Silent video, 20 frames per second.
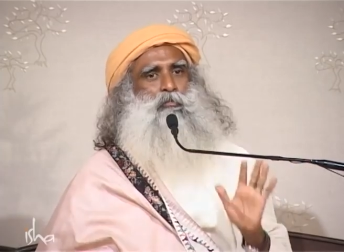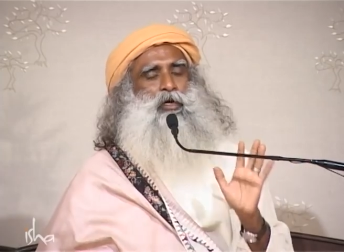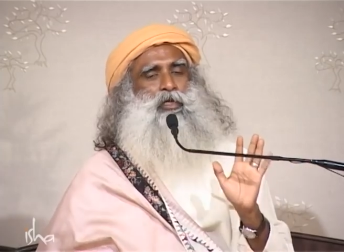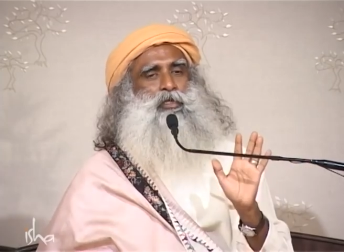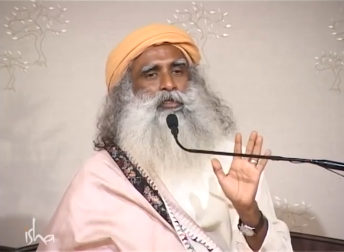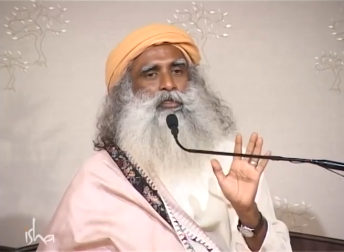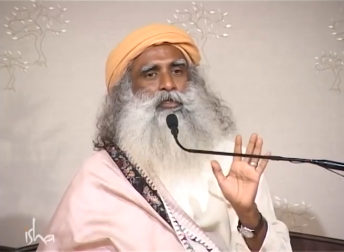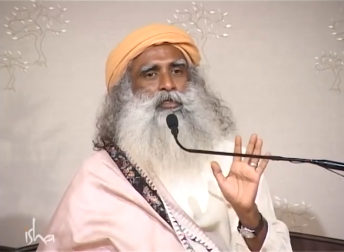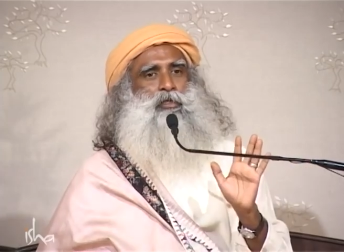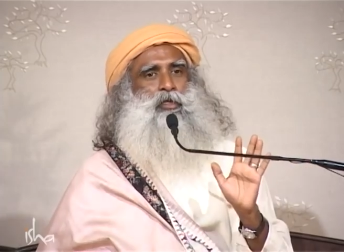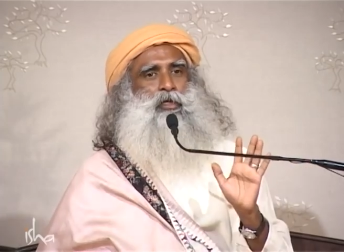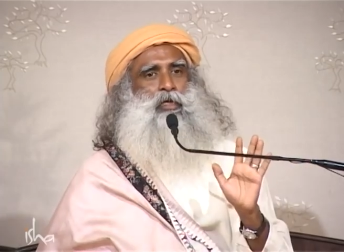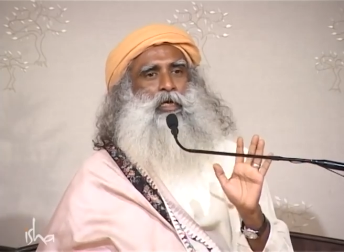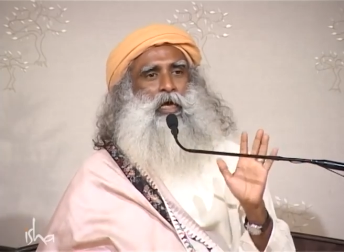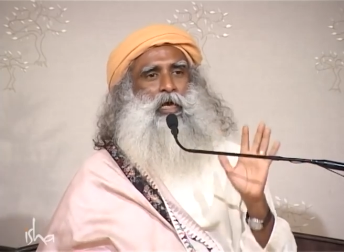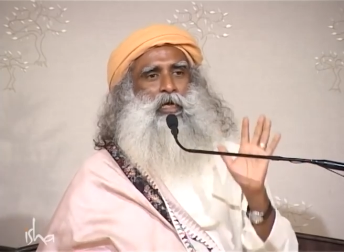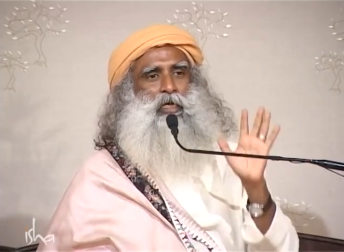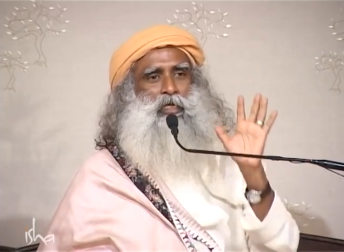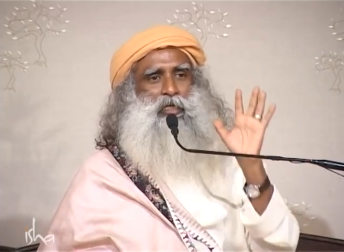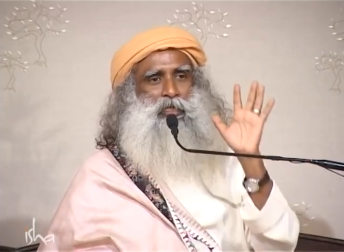But
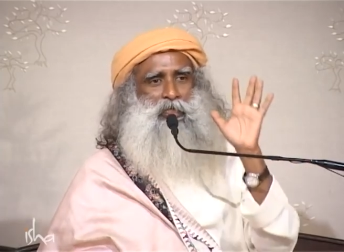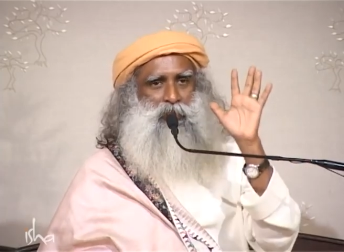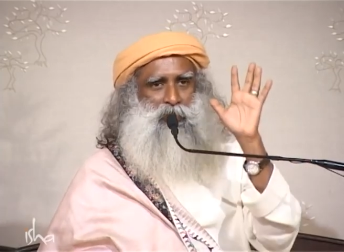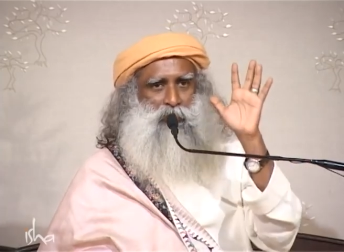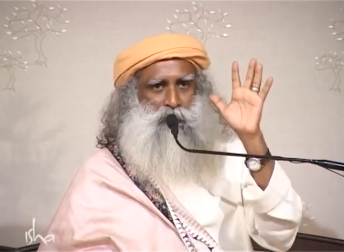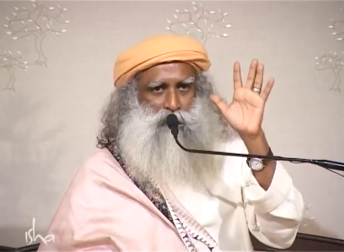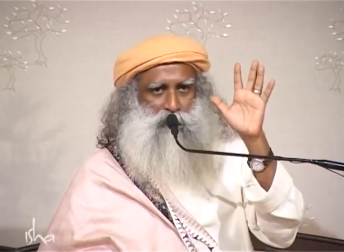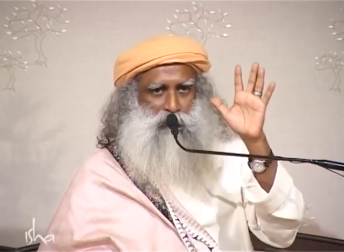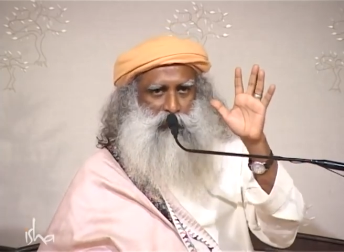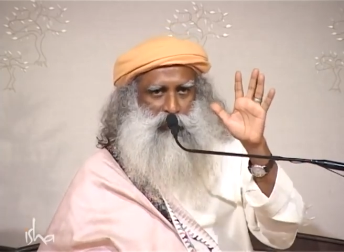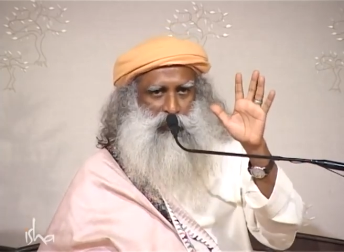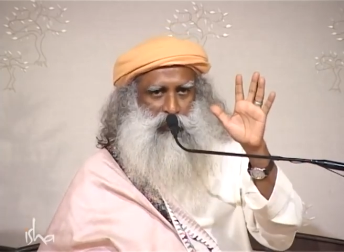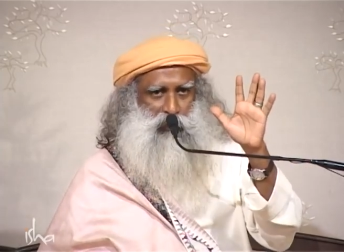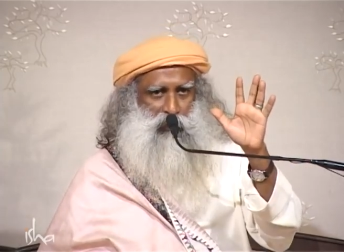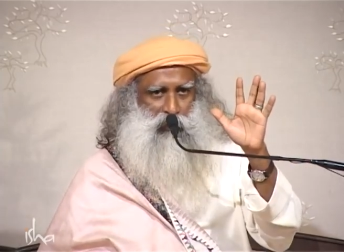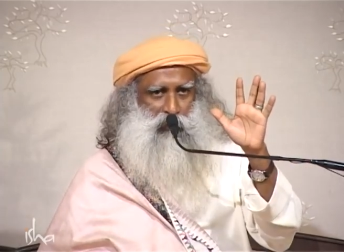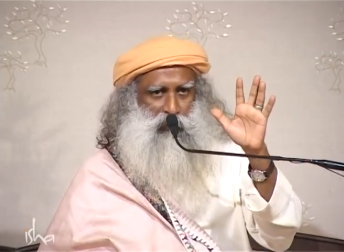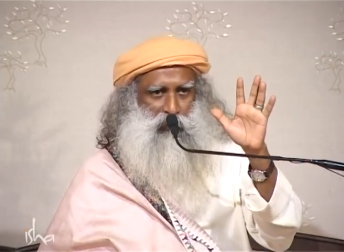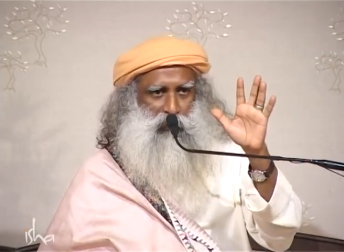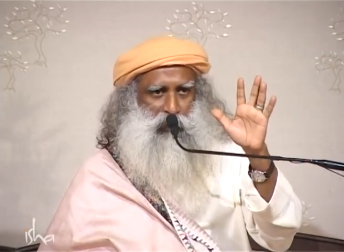at least the
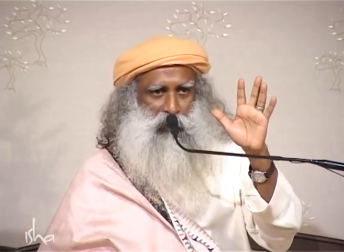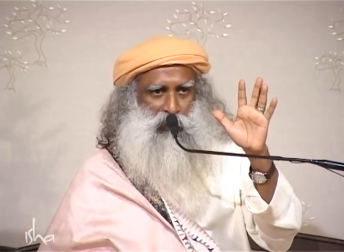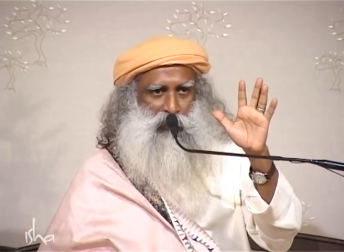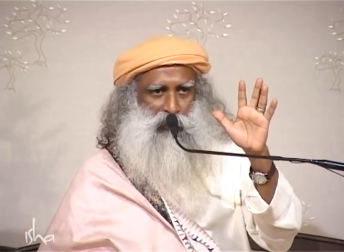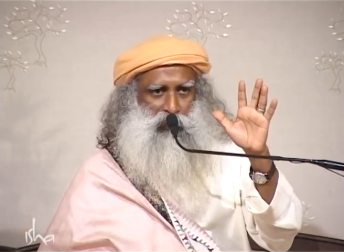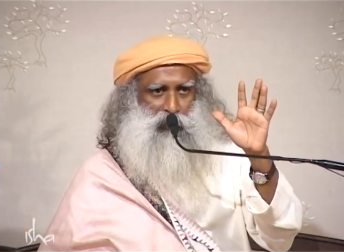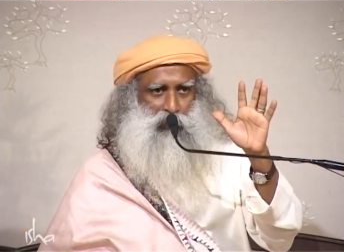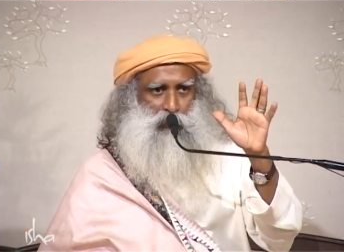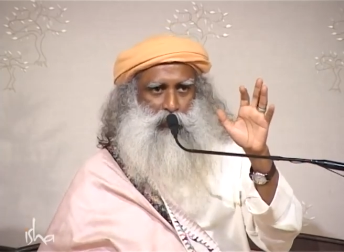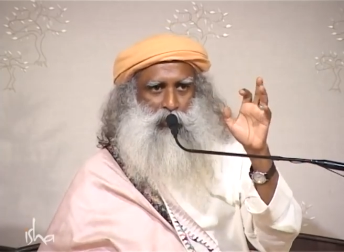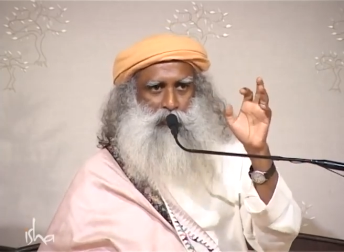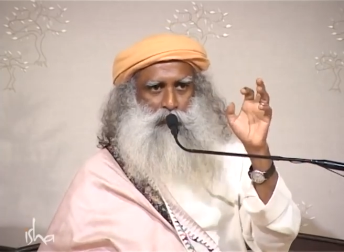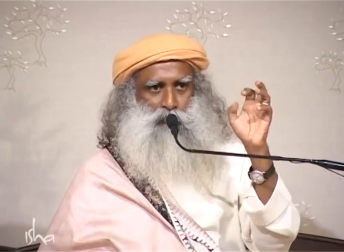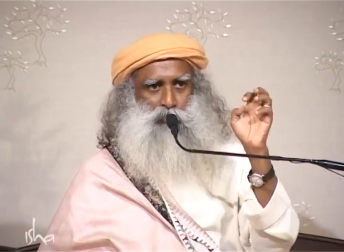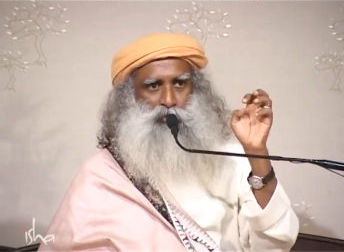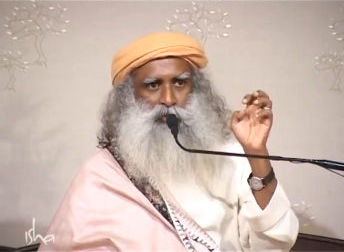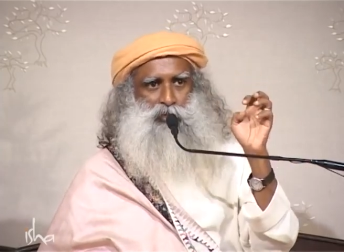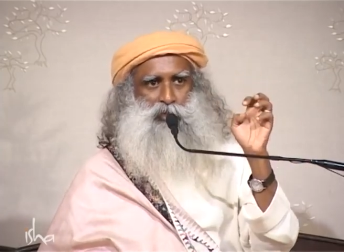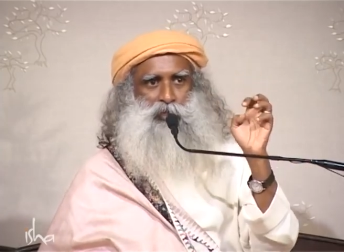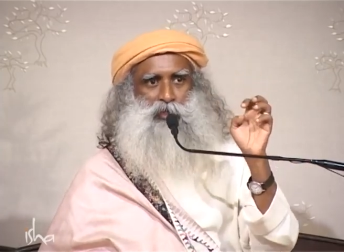physical reality you
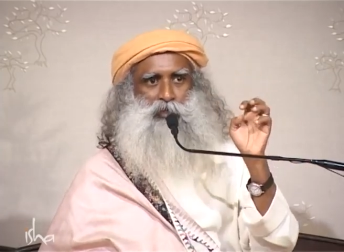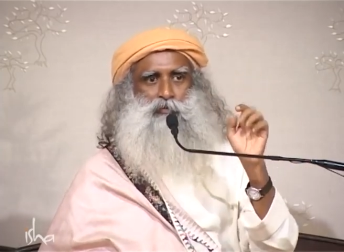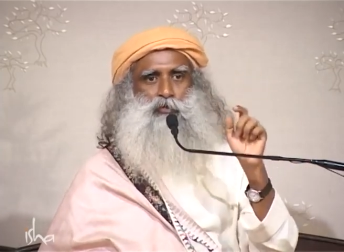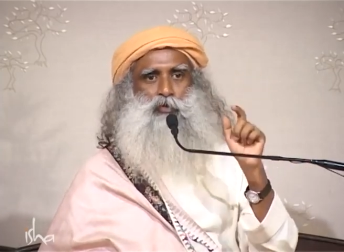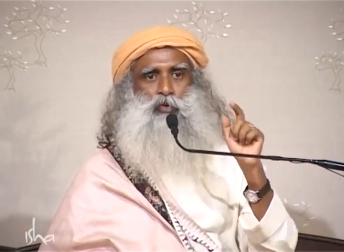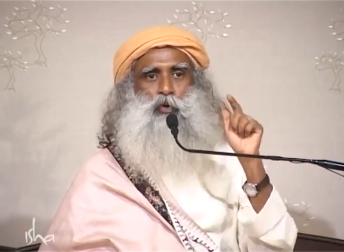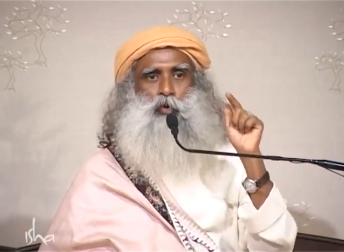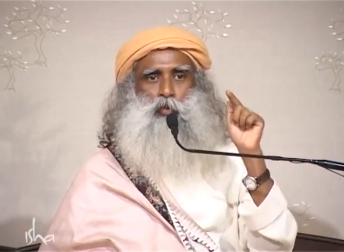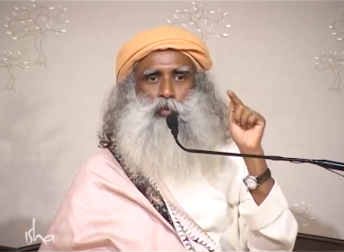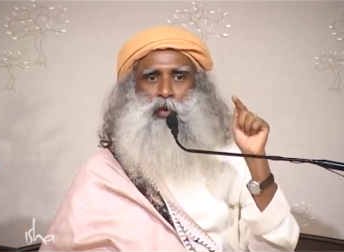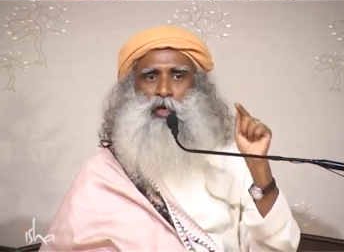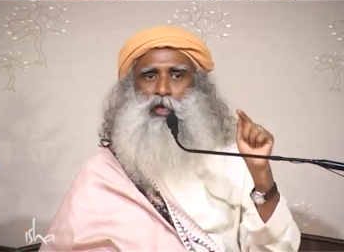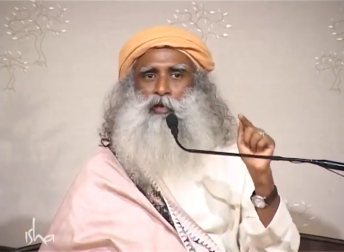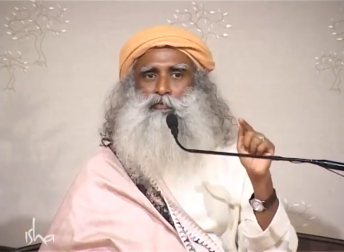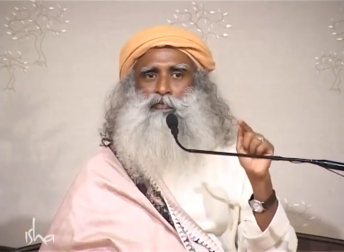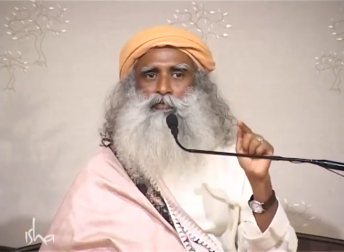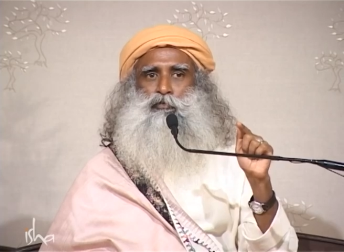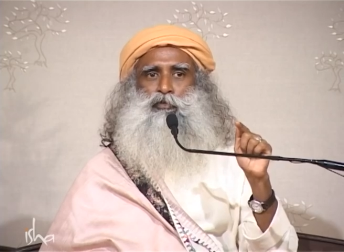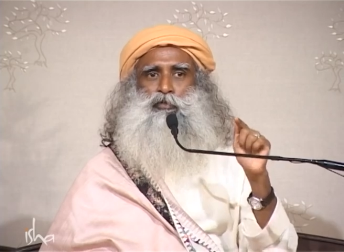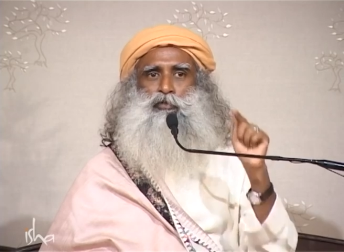have perceived, you are
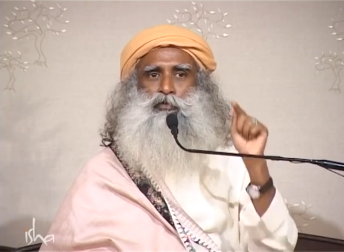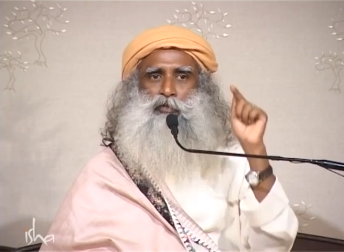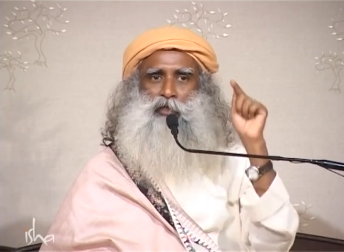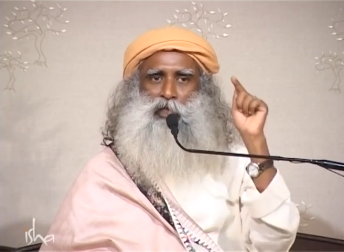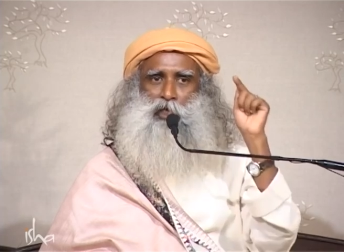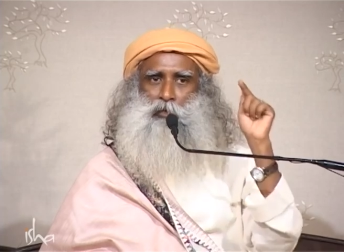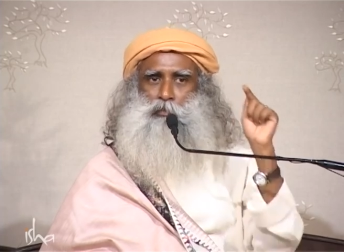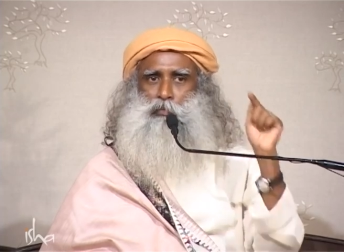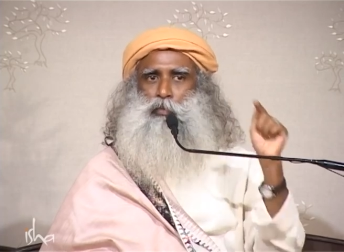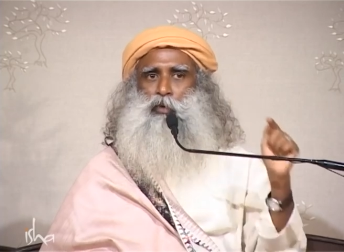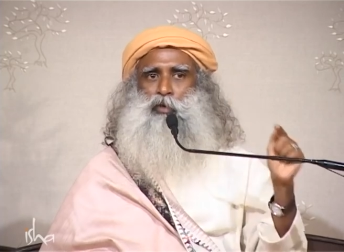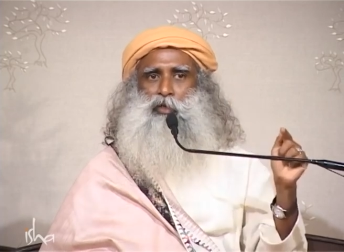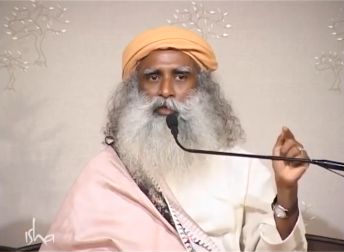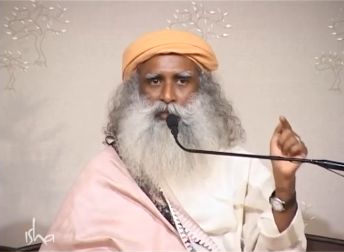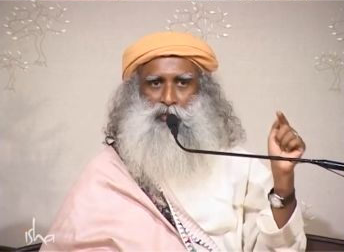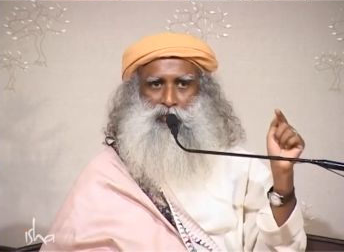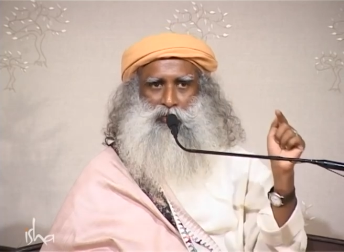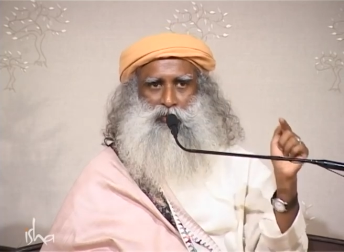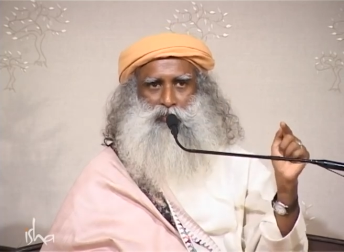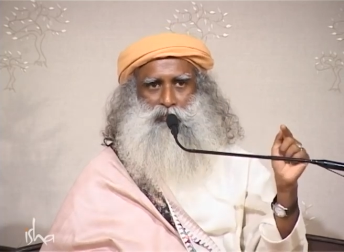wakeful to that
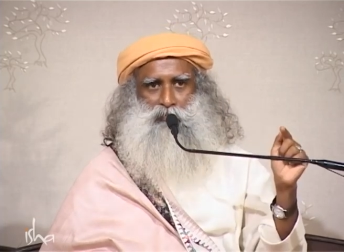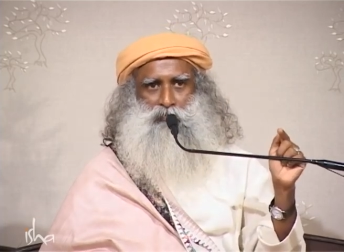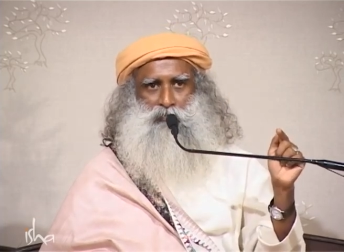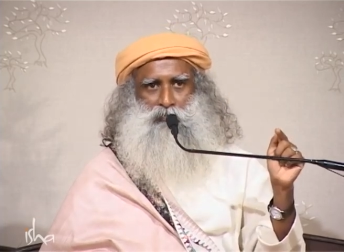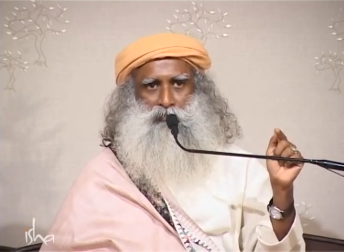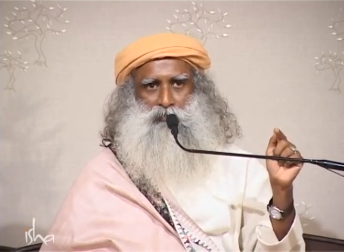point.